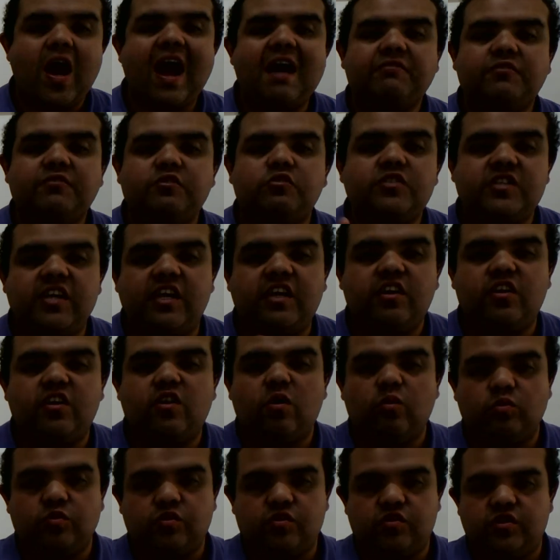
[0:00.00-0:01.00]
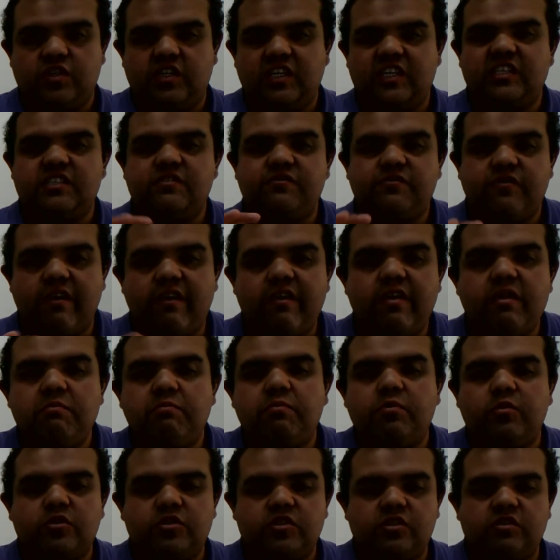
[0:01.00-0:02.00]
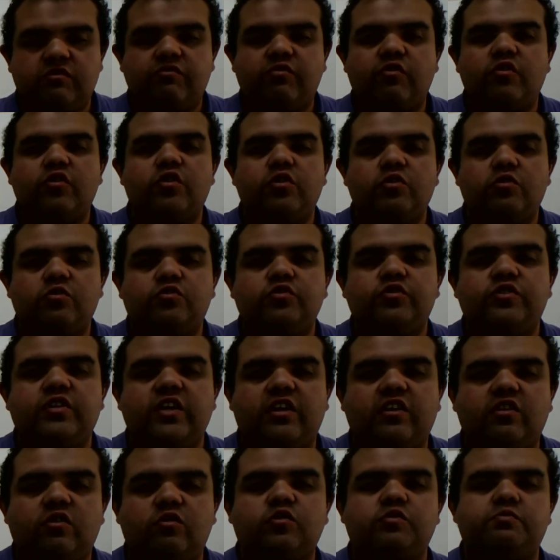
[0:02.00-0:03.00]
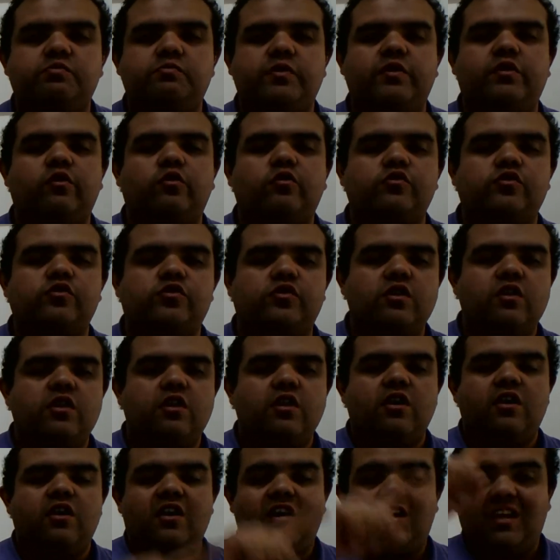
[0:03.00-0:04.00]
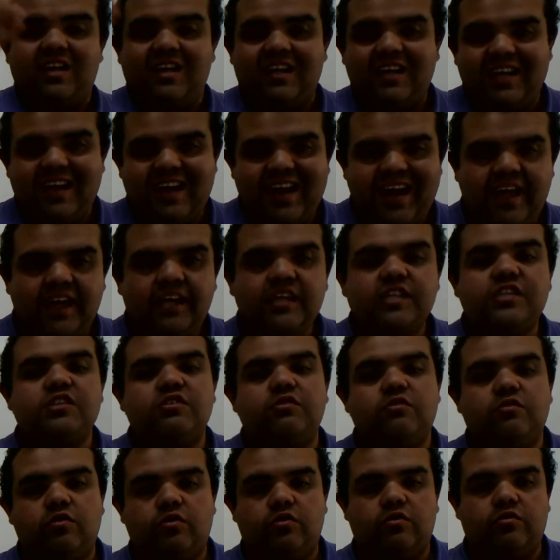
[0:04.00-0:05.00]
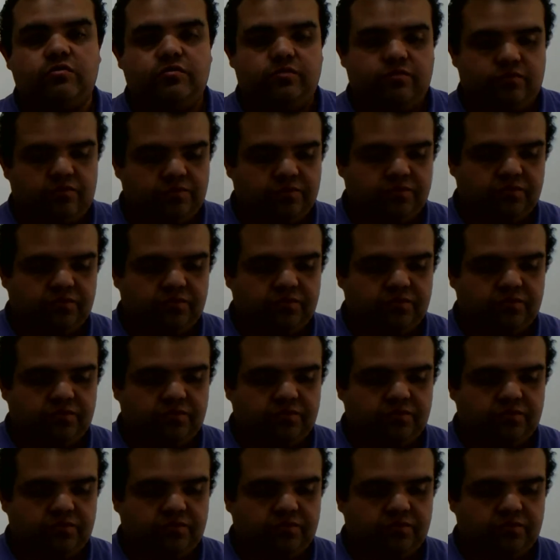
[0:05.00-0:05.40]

have to take notes. It's very important for you to take notes because later on,